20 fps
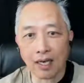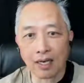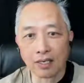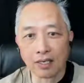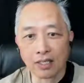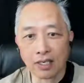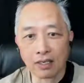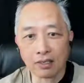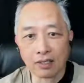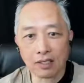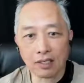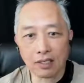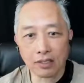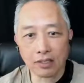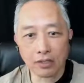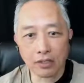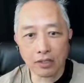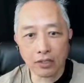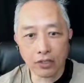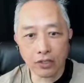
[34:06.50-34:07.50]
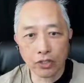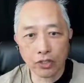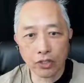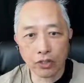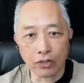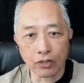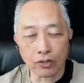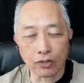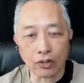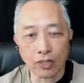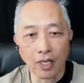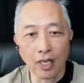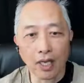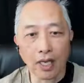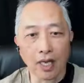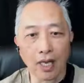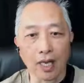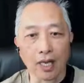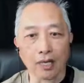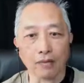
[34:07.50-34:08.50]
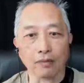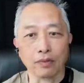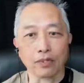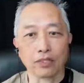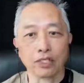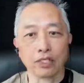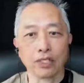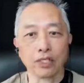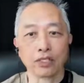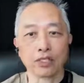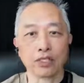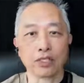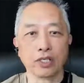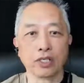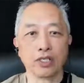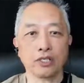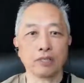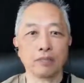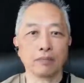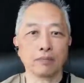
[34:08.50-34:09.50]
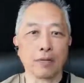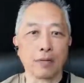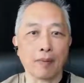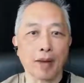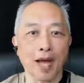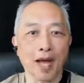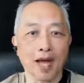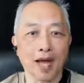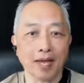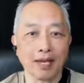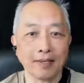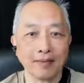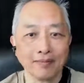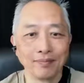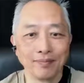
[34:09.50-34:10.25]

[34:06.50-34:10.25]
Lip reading: shall close the show. And we'll see you soon. Bye-bye.